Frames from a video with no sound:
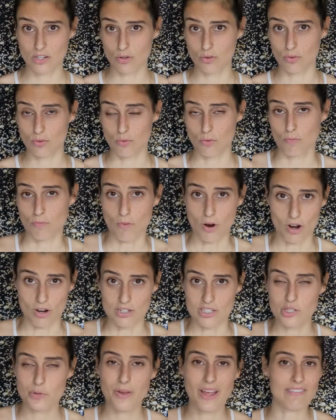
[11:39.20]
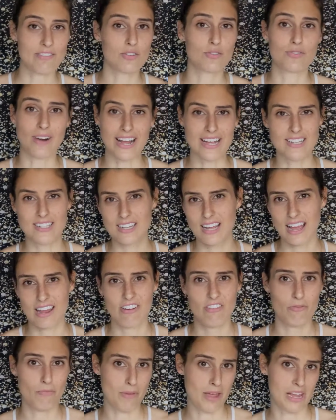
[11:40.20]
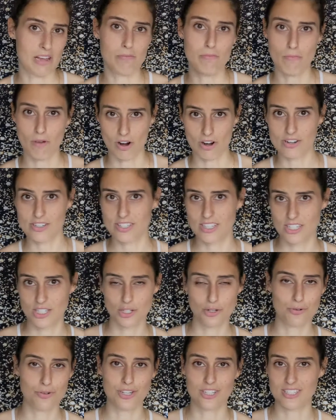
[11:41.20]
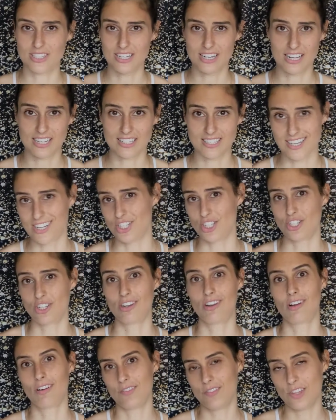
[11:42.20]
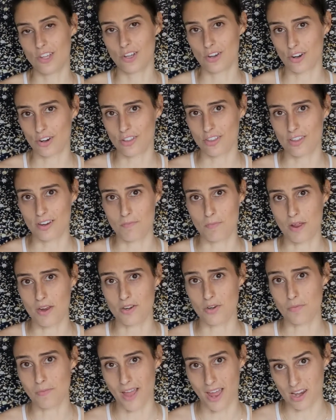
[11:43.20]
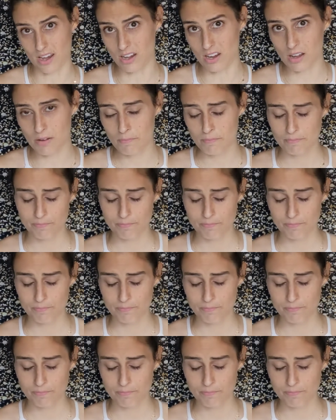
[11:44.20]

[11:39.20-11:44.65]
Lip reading: to Mars? Do we have a right to kind of make Mars into just an extension of the Earth and humanity?